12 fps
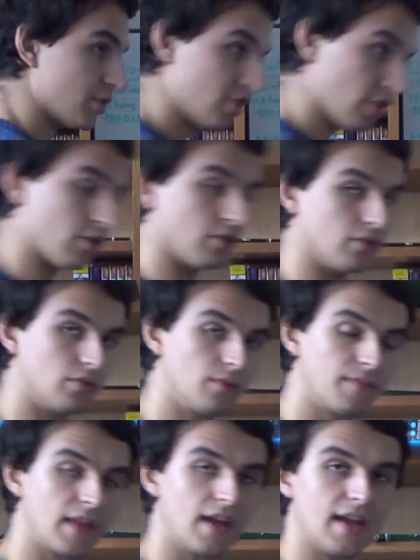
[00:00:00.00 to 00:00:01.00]

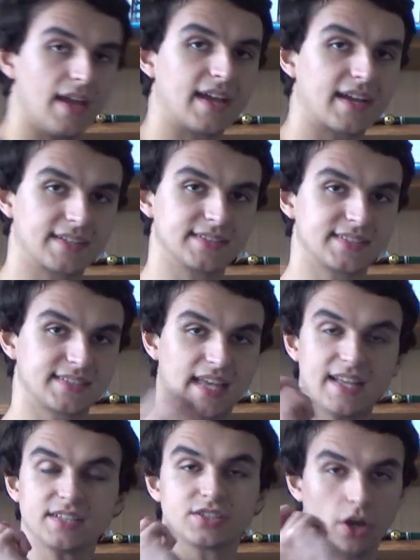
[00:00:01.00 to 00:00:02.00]
do, it can
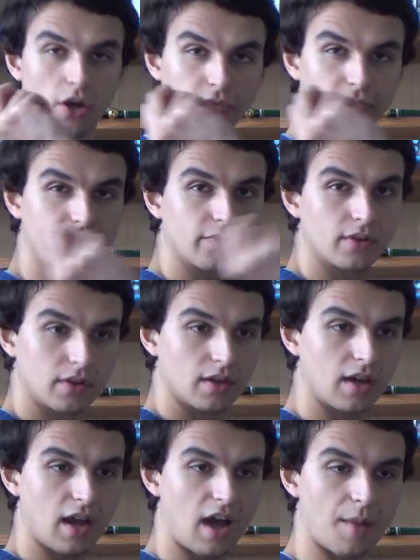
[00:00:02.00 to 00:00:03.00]
send off
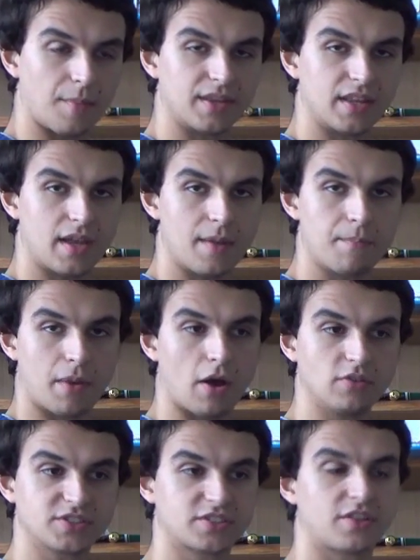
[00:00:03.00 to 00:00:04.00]
um, an
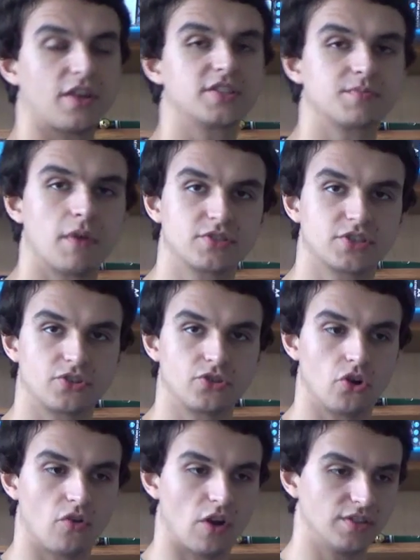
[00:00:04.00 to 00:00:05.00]
impulse to those motor
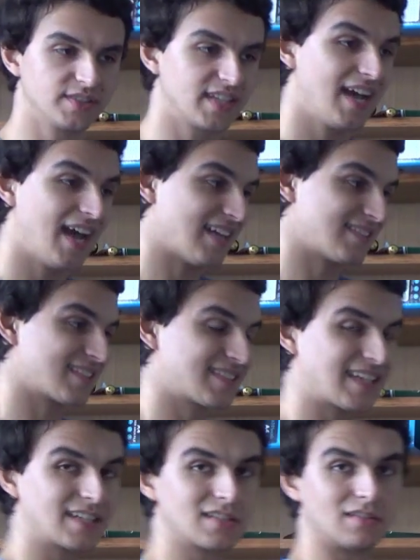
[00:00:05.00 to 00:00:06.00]
neurons as a
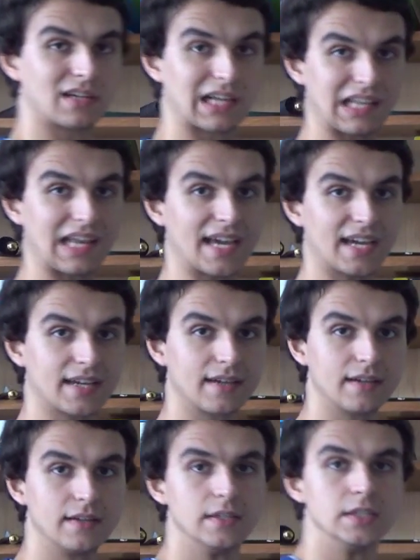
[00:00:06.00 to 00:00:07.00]
single click,
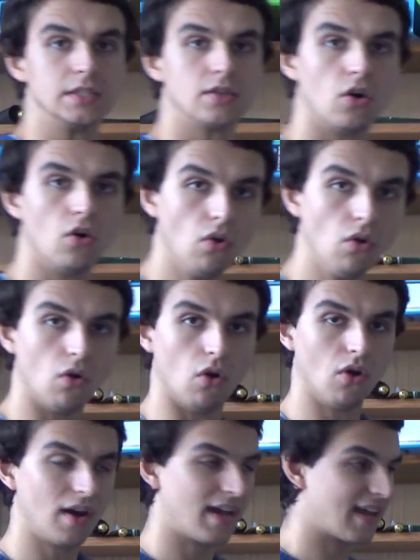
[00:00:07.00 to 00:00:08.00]

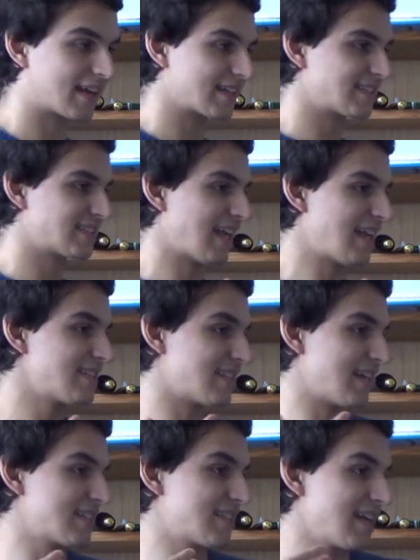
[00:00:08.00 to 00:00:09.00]
or it can send
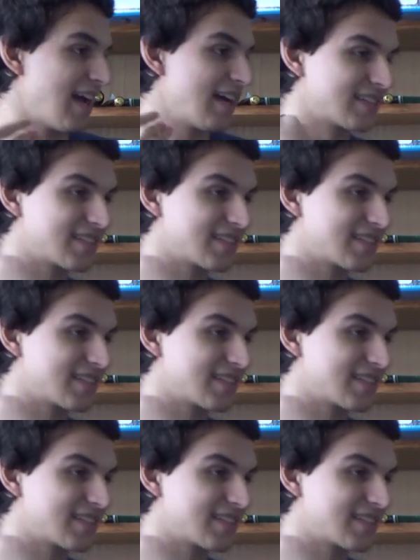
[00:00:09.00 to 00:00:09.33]
it as a